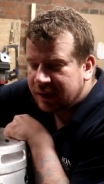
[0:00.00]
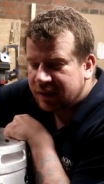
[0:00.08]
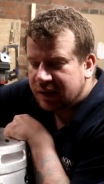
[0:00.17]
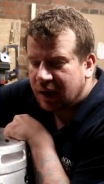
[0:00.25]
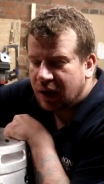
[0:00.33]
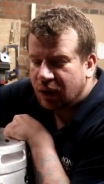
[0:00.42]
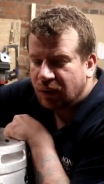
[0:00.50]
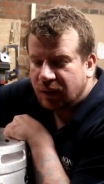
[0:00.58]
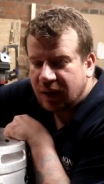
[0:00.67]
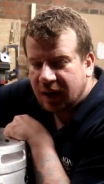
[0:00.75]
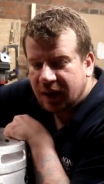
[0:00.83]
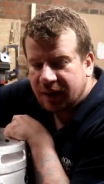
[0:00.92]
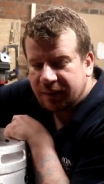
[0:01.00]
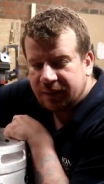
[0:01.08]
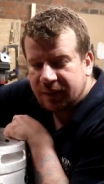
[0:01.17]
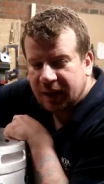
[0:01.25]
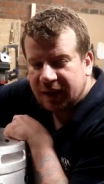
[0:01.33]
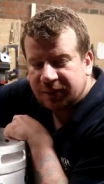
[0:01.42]
so
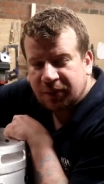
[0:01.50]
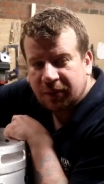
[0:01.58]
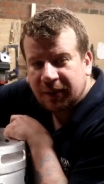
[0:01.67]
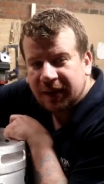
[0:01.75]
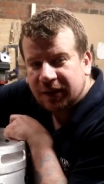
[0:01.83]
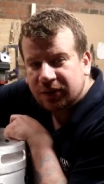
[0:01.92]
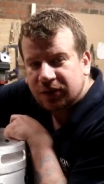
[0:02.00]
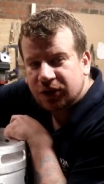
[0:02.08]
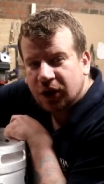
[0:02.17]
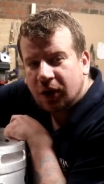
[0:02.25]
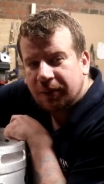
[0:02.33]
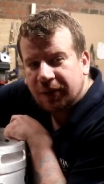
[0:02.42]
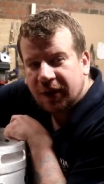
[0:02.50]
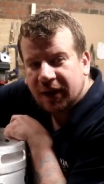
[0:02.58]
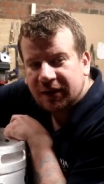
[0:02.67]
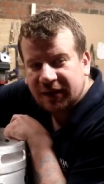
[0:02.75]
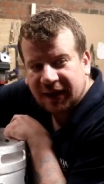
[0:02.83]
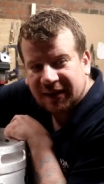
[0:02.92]
um, it's probably a good job
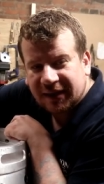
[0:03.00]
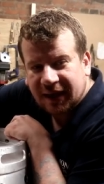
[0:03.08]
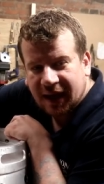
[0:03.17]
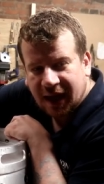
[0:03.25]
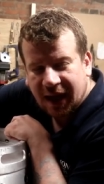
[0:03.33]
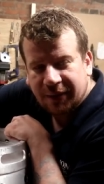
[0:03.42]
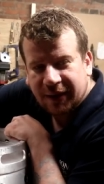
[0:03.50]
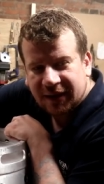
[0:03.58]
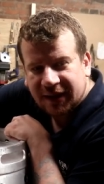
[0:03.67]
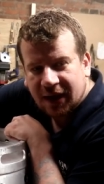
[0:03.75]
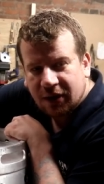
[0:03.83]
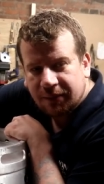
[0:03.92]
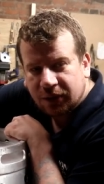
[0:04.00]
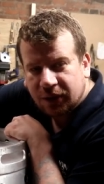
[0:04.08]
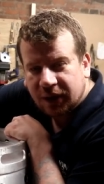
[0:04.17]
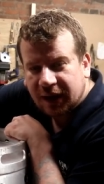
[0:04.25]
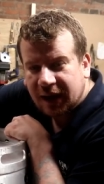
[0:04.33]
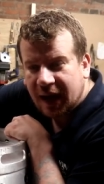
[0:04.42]
that yesterday he went out and
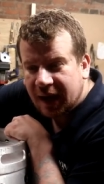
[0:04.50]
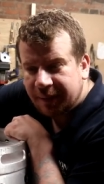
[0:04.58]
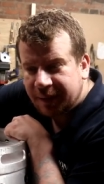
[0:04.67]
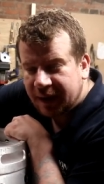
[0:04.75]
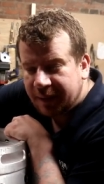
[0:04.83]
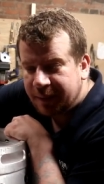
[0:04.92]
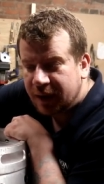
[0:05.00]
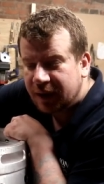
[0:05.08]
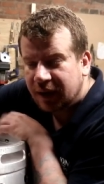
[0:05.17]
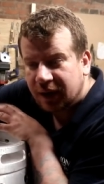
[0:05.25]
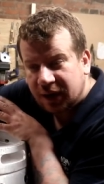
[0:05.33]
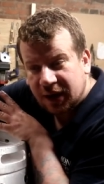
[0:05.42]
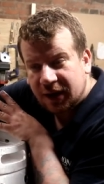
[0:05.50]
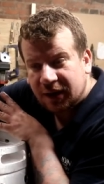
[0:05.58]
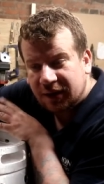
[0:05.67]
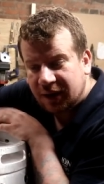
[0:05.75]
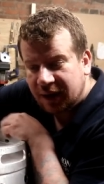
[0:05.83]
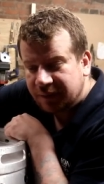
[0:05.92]
bought a canopy, a pergola kind of
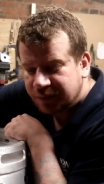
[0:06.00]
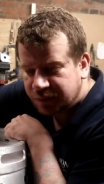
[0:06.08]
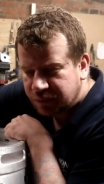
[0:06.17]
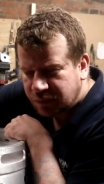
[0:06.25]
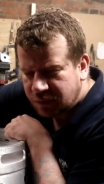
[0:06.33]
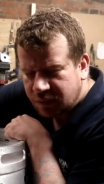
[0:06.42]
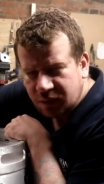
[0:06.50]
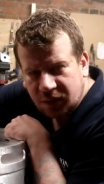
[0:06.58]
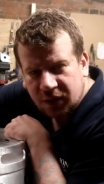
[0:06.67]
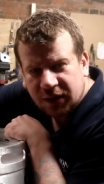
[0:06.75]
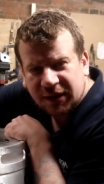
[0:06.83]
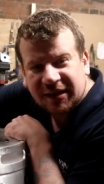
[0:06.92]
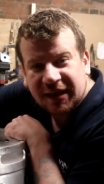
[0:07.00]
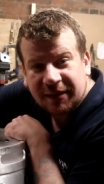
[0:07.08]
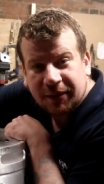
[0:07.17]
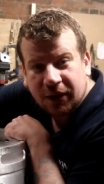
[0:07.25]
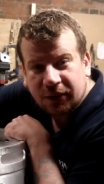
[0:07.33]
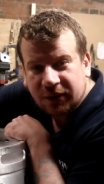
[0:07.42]
thing
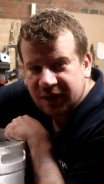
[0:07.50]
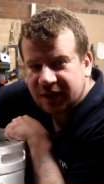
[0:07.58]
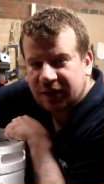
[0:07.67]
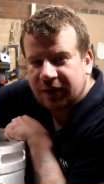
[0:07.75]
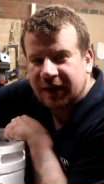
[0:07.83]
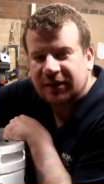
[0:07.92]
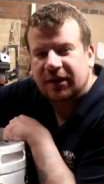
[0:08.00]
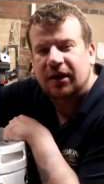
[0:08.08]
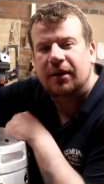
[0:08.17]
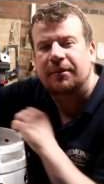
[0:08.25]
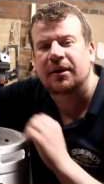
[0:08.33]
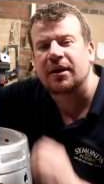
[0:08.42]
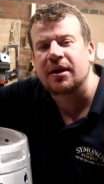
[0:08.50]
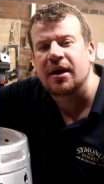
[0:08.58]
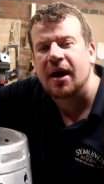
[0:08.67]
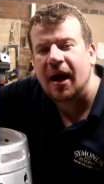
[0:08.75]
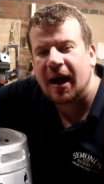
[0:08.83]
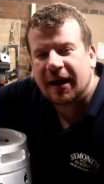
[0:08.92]
gazebo is the correct term
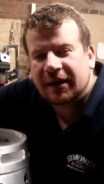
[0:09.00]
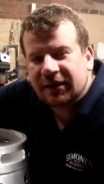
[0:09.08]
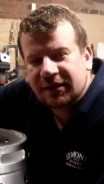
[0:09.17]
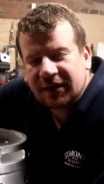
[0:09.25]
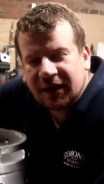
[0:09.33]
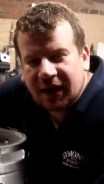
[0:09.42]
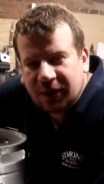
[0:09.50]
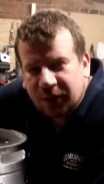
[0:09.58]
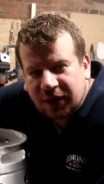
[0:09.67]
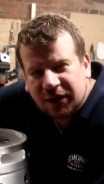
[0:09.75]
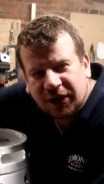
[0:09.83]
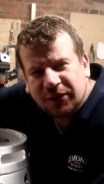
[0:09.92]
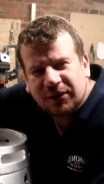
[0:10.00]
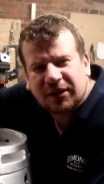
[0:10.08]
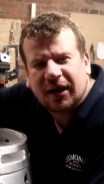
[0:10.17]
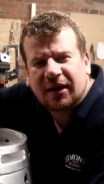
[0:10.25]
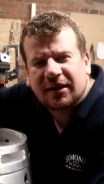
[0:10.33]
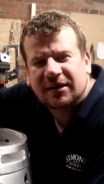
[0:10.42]
and uh, we're going to
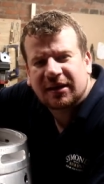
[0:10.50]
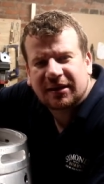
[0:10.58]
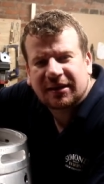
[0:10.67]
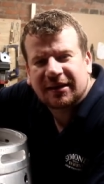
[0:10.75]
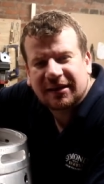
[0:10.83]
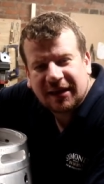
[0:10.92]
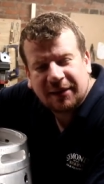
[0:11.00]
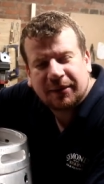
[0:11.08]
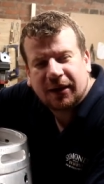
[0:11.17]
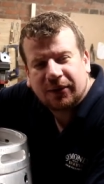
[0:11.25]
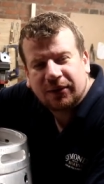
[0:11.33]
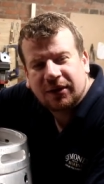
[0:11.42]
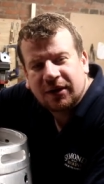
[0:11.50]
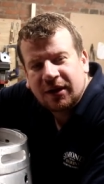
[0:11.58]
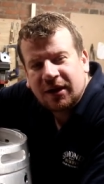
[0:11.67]
utilise this gazebo